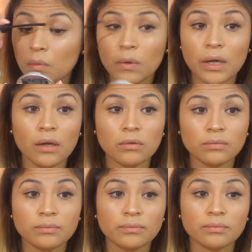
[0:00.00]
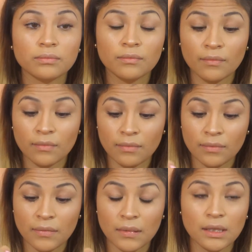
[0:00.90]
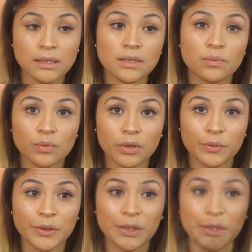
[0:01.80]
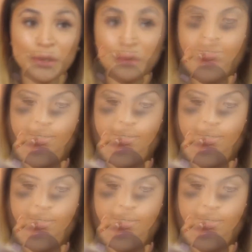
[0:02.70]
Wow. This is really good.